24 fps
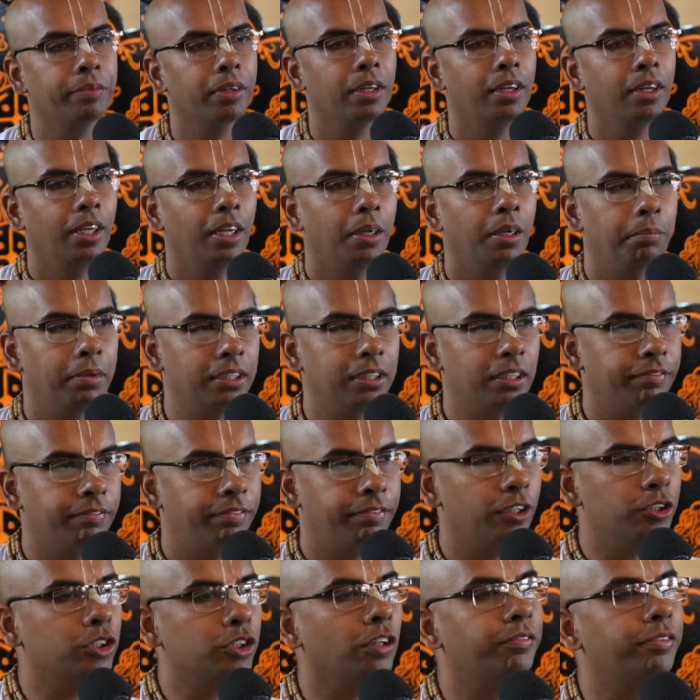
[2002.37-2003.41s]
But the
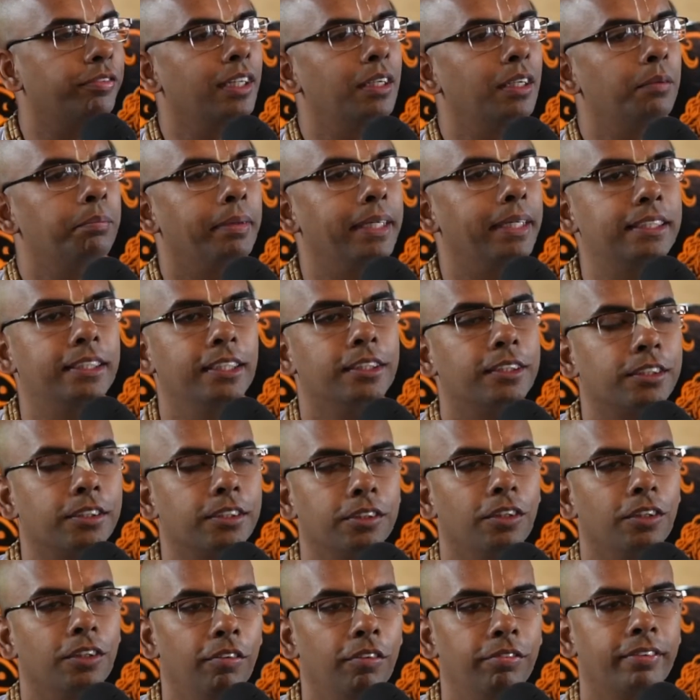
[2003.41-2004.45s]
philosophical
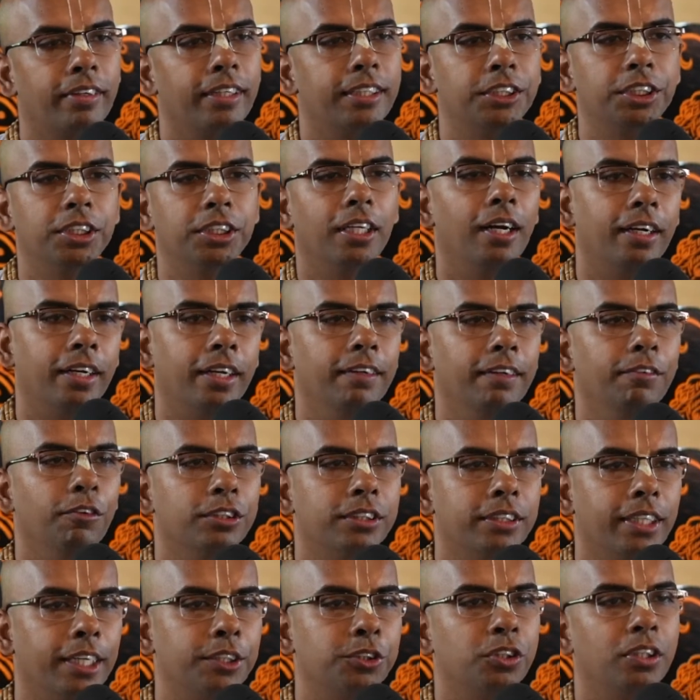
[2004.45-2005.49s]
basis of Christianity was
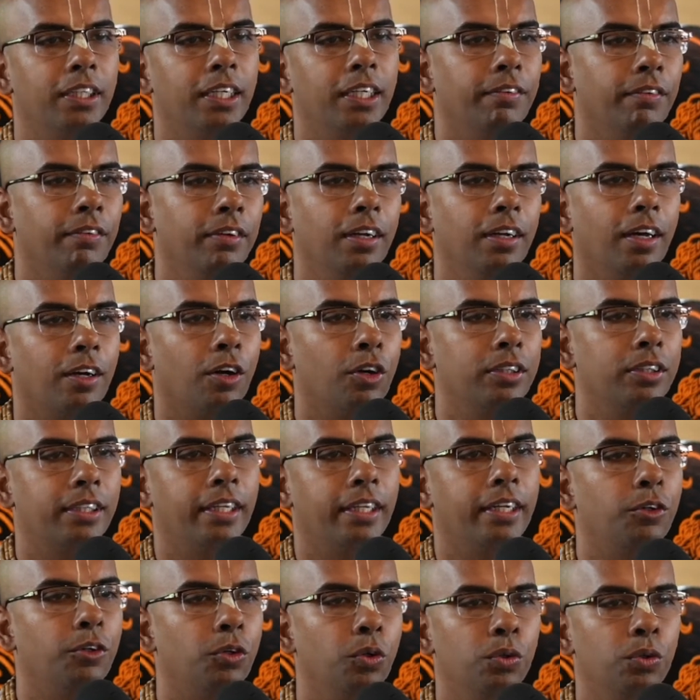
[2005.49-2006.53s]
actually given around
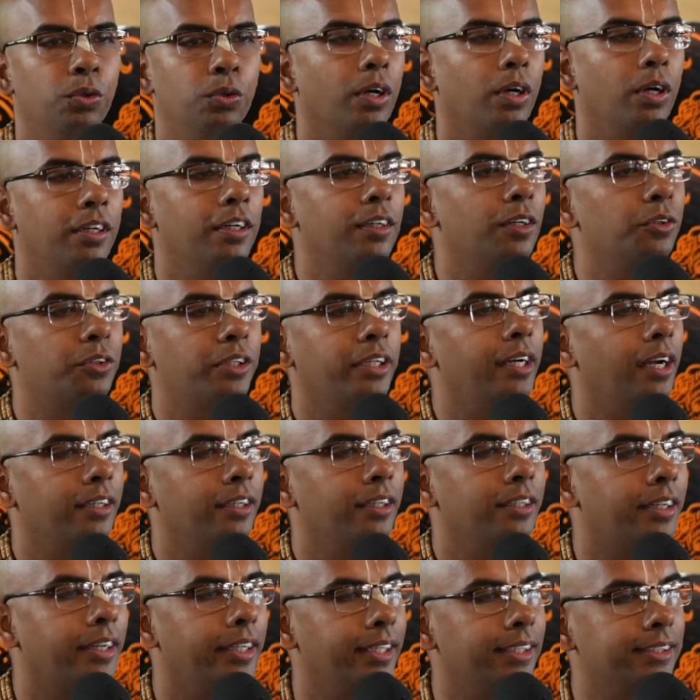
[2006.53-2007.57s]
200 to
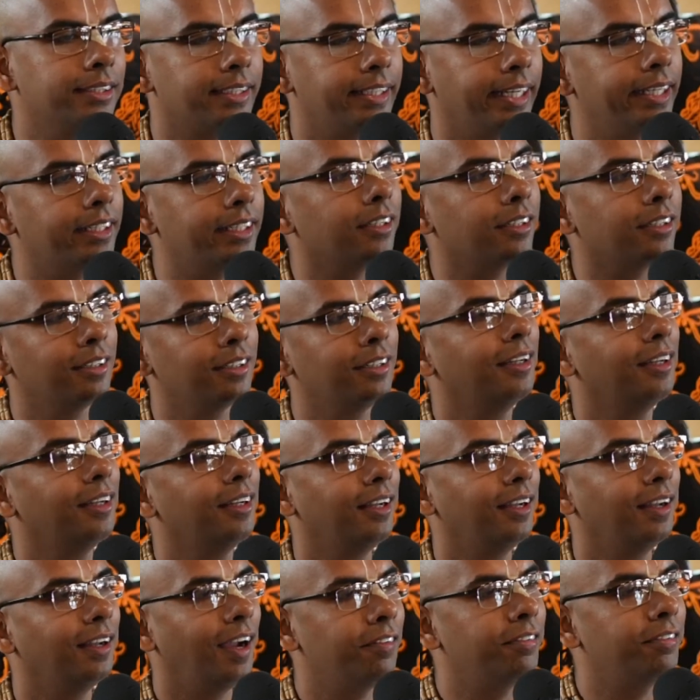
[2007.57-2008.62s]
300 years later,
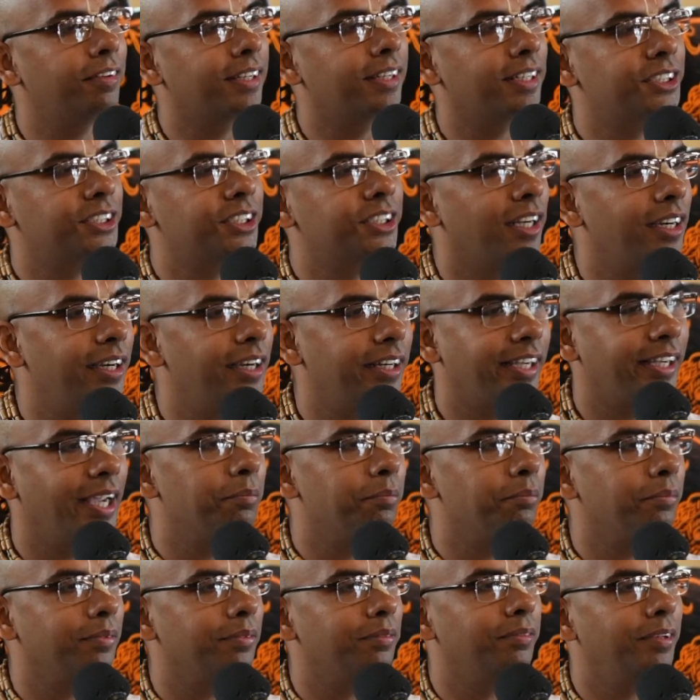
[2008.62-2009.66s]
after Christianity
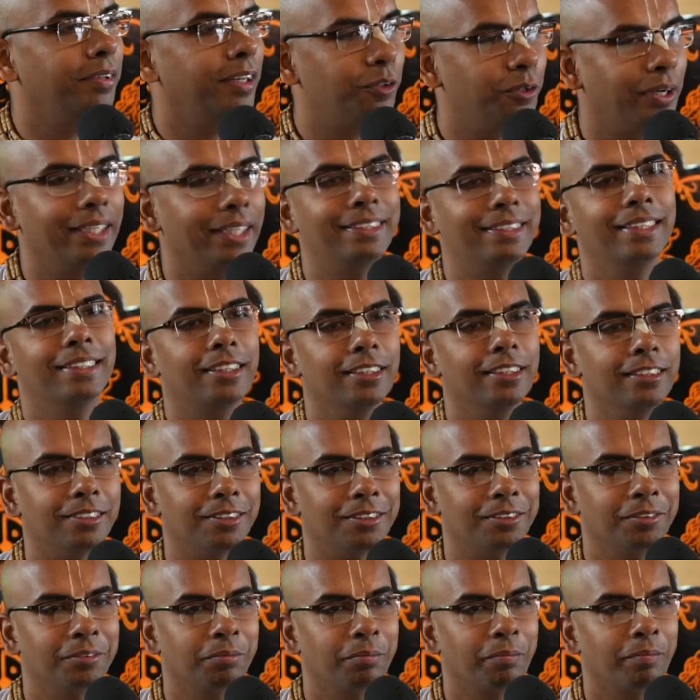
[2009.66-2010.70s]
came into
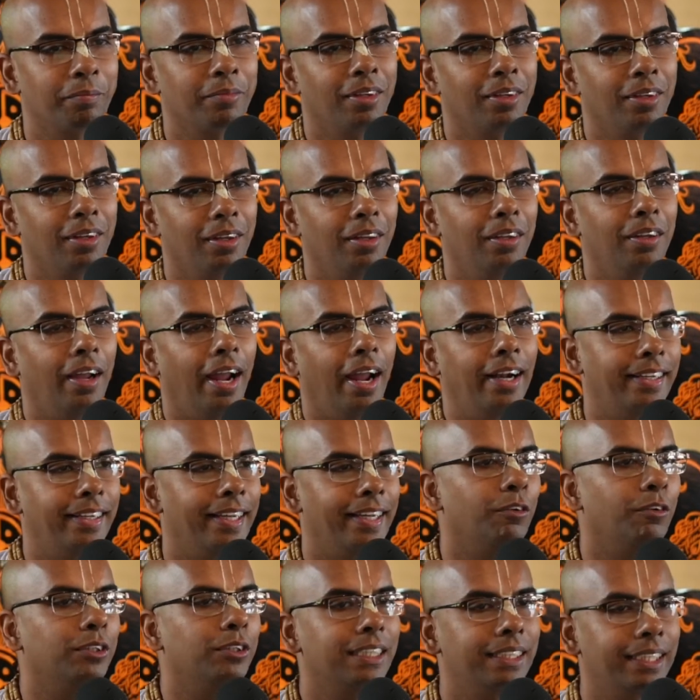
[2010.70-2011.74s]
existence. And there
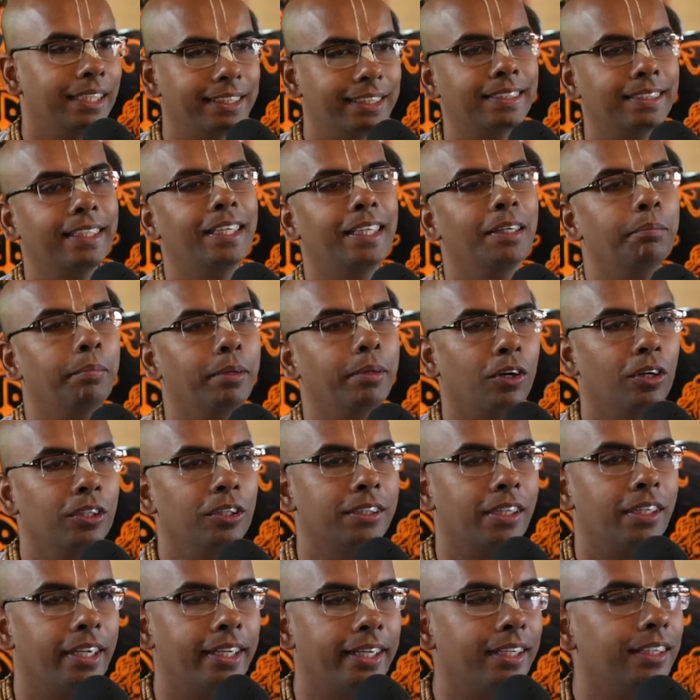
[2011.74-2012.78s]
was a necessity, because
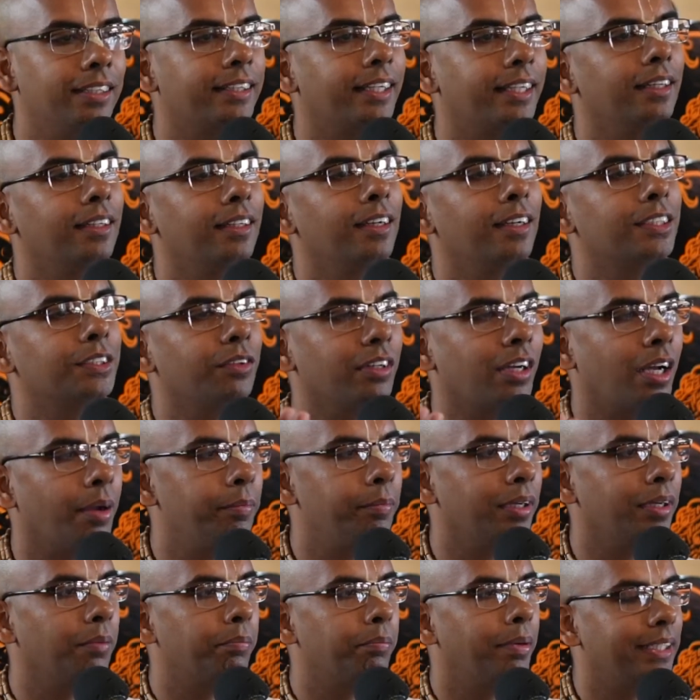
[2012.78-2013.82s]
critical thinkers were coming
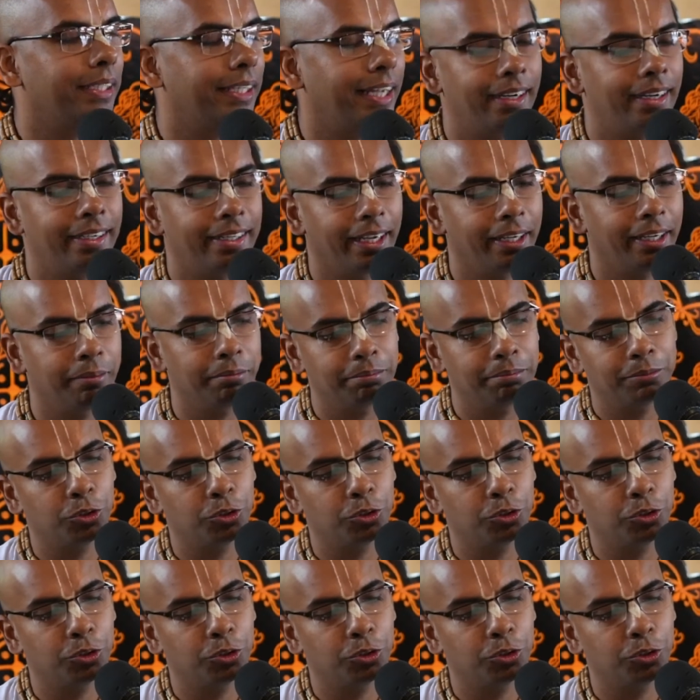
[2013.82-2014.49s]
up at that time.